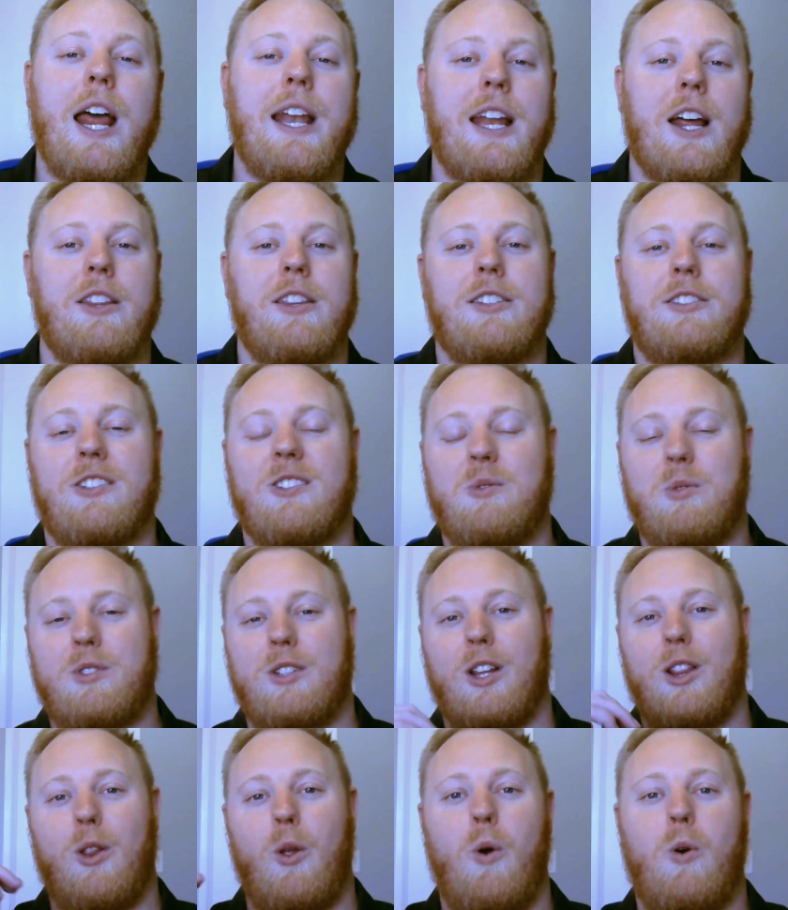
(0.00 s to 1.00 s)
Now, this is what
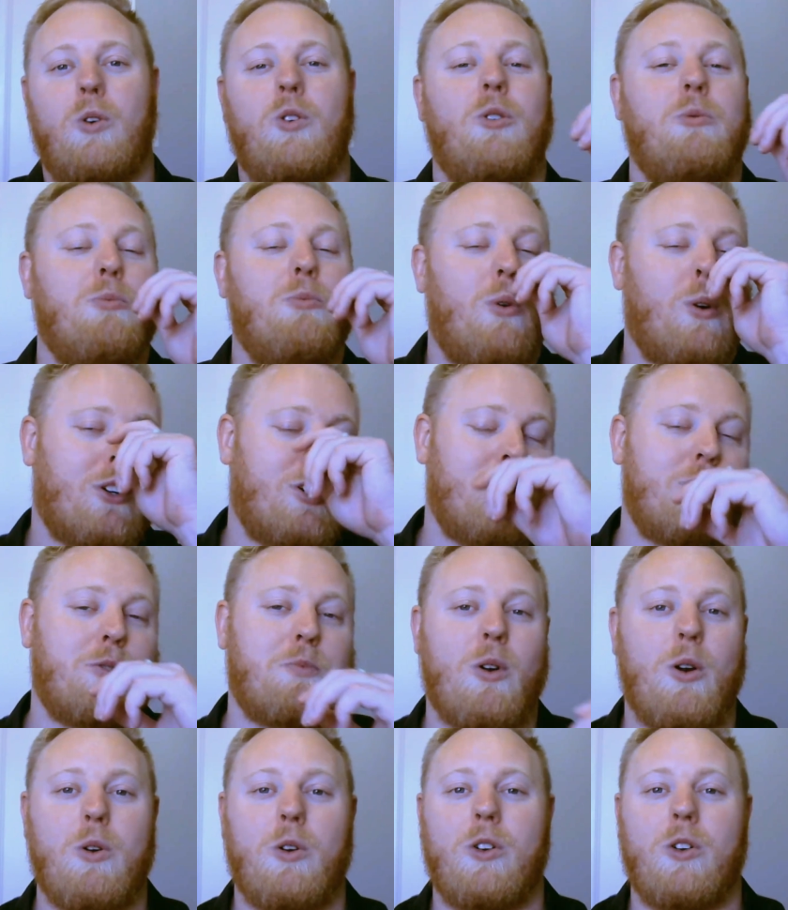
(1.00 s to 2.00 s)
the local mortgage
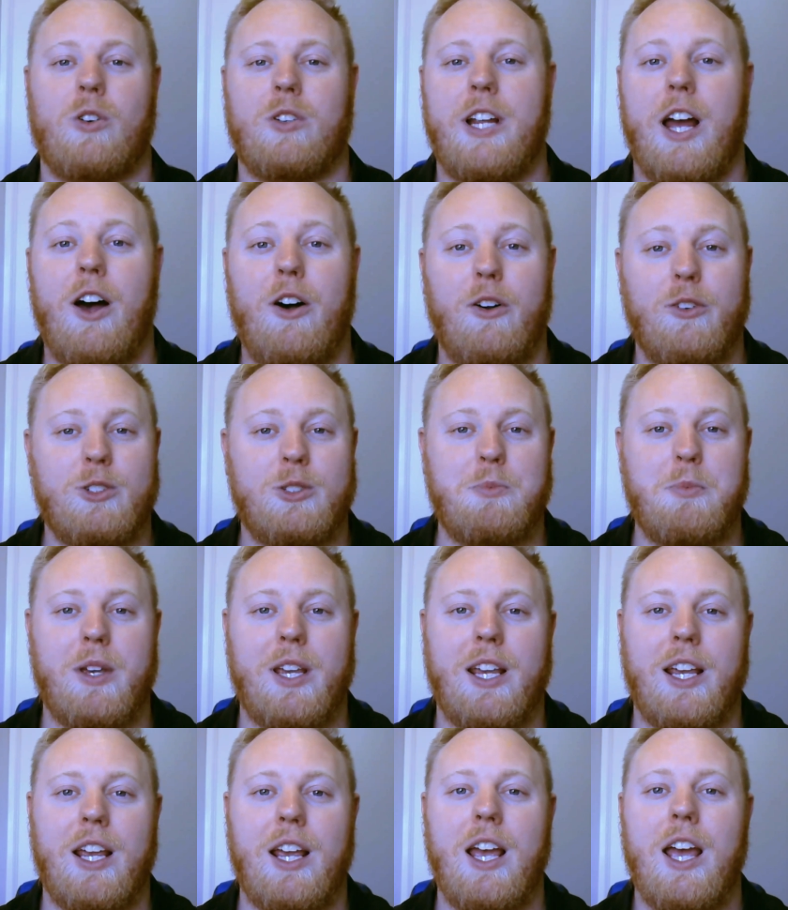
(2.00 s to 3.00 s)
broker tells
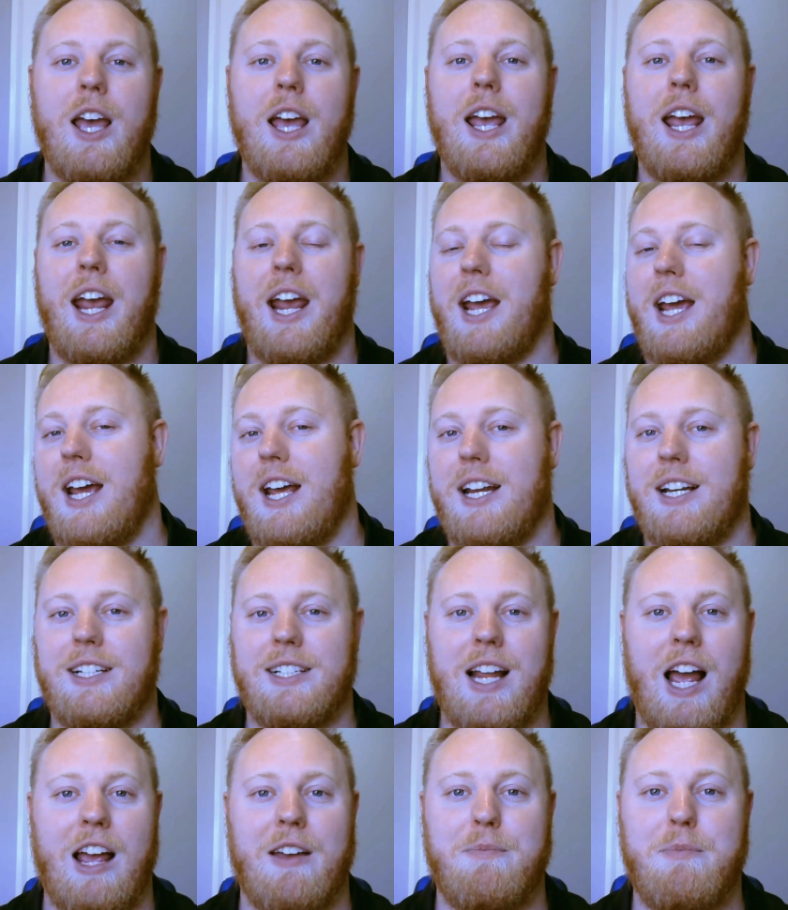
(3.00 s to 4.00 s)
me, and
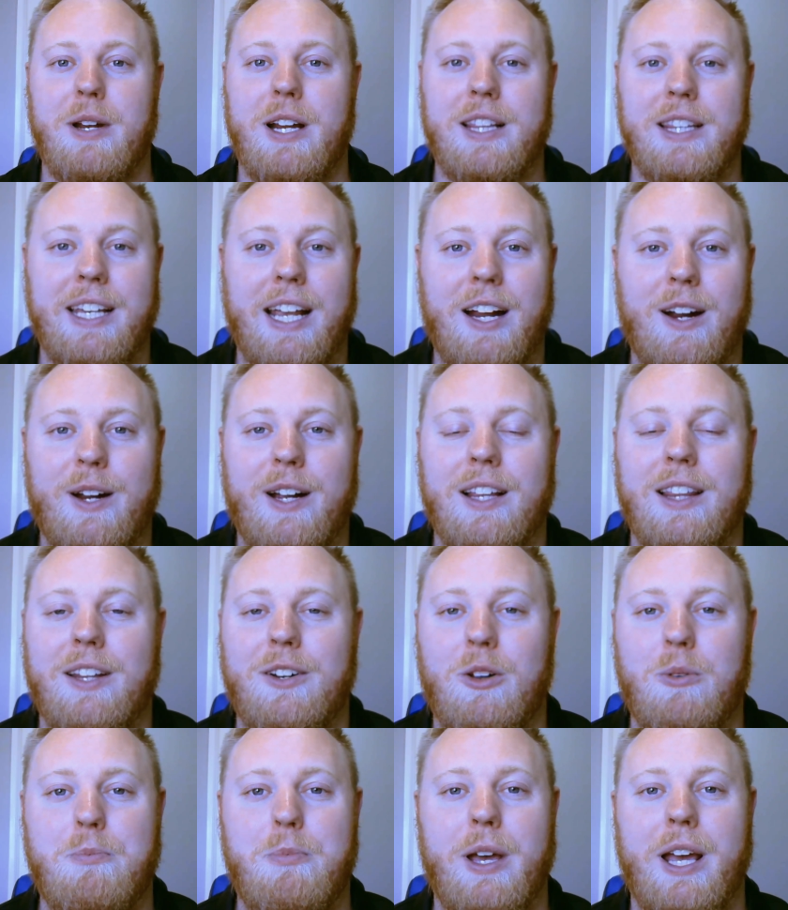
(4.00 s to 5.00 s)
I've been in the area a
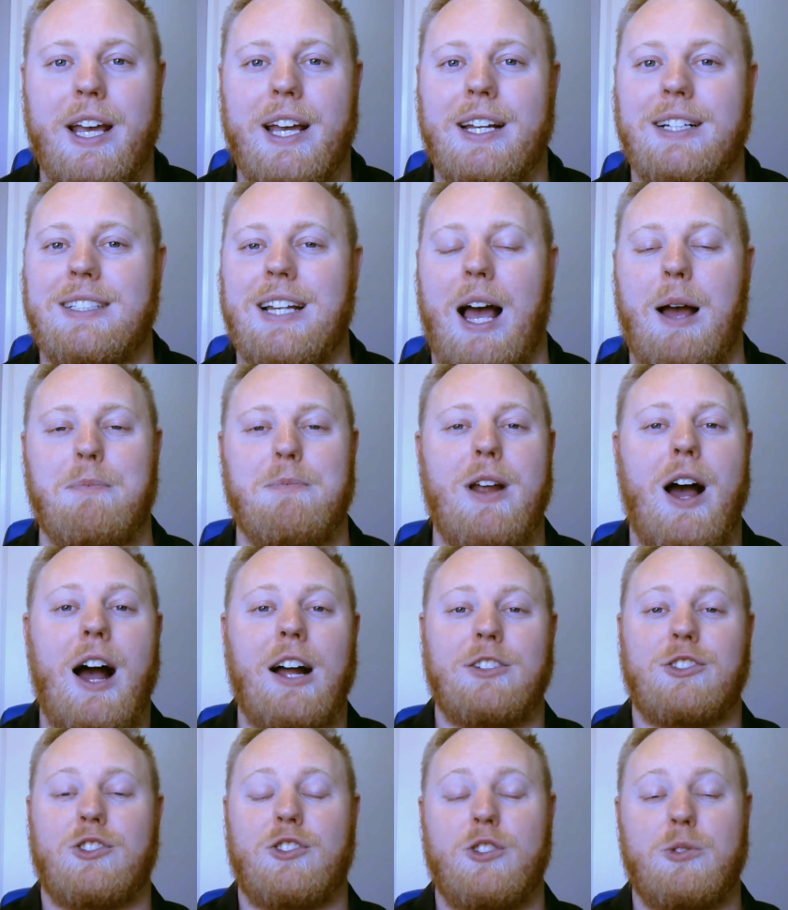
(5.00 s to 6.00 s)
little bit. I'm
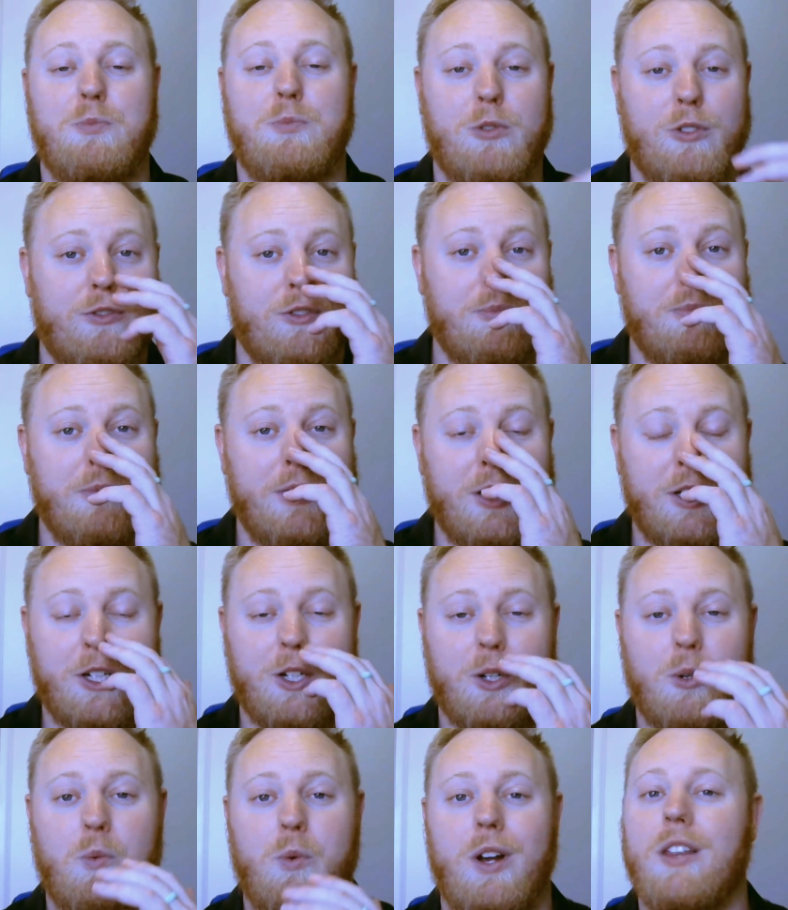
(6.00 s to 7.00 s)
not super
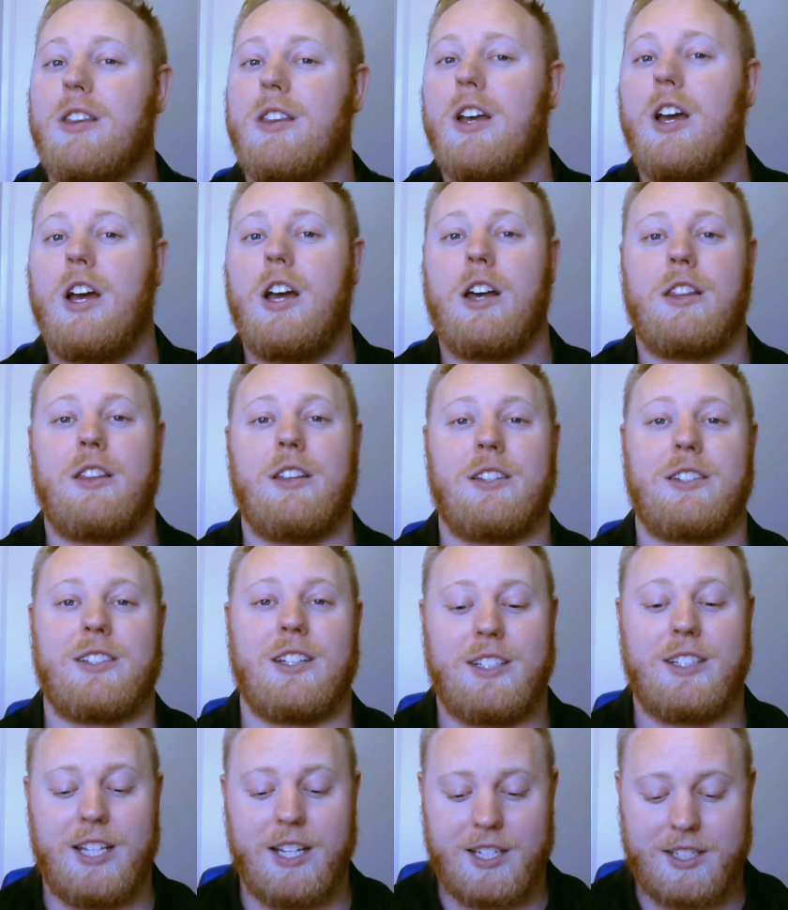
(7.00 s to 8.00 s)
familiar with the
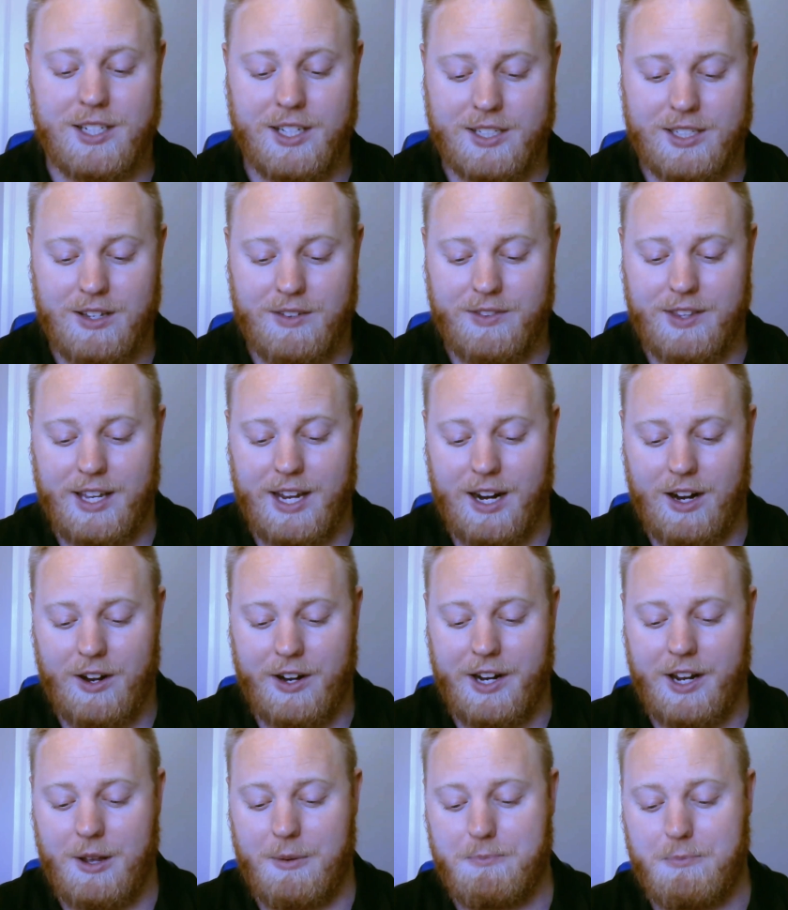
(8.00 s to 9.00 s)
statistics of the
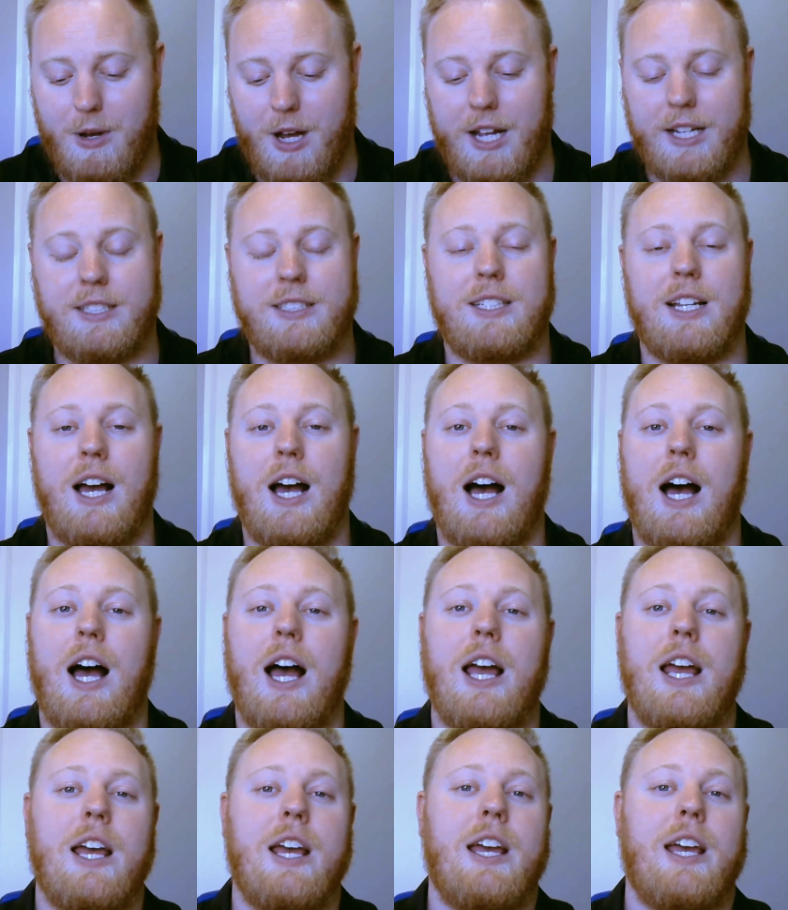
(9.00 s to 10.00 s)
area, but I